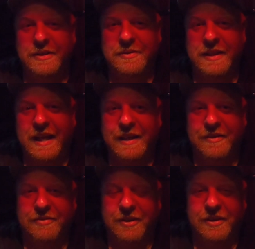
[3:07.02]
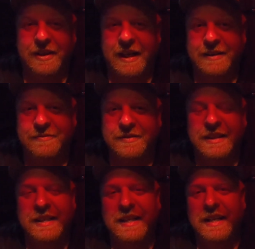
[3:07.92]
do thank you for all that.
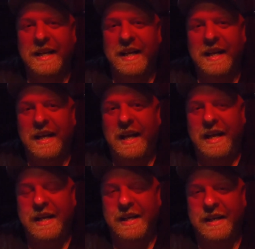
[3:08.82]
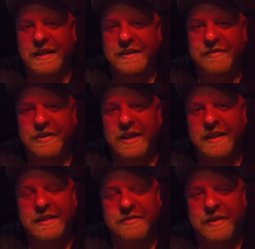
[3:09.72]
Hey, if you
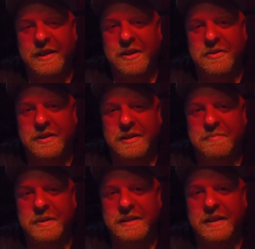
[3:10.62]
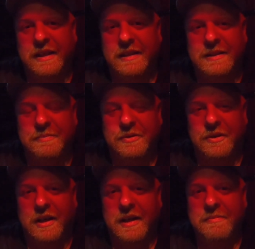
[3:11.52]
like this video, please like and
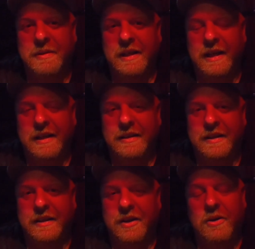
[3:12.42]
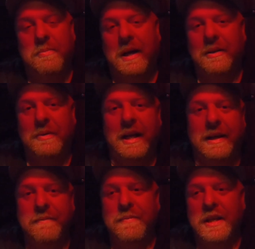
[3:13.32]
subscribe. And by the
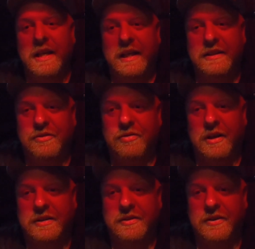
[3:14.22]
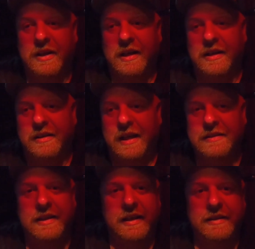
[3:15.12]
way, his trucks,
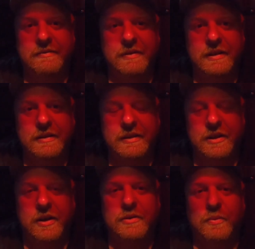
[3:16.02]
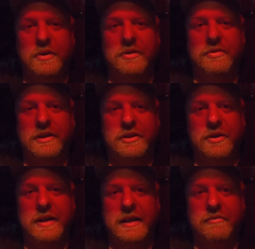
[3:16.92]
as Werner trucks
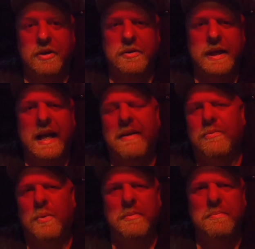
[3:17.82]
go down the road, they have